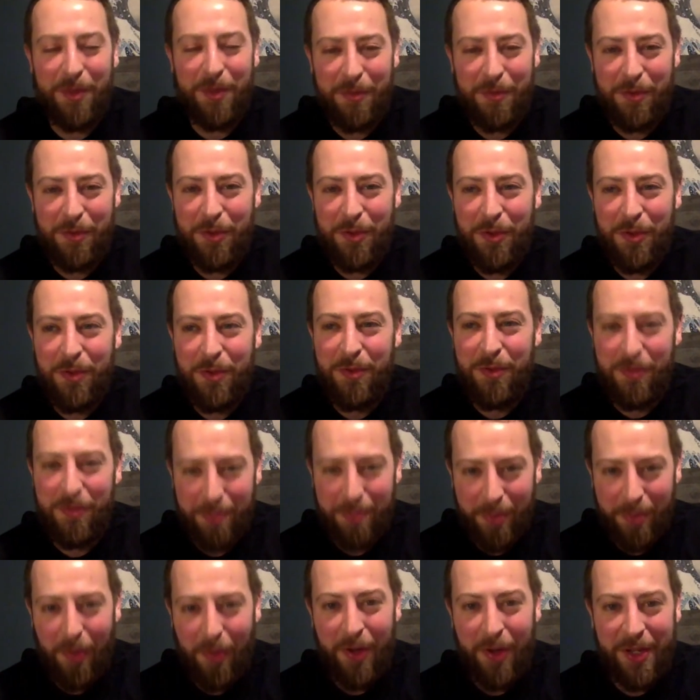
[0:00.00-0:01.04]
the rude
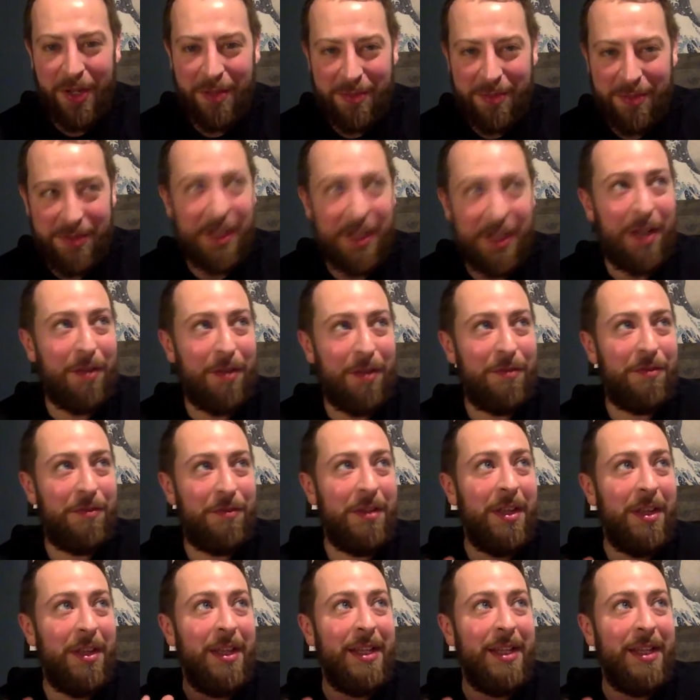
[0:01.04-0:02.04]
boy himself,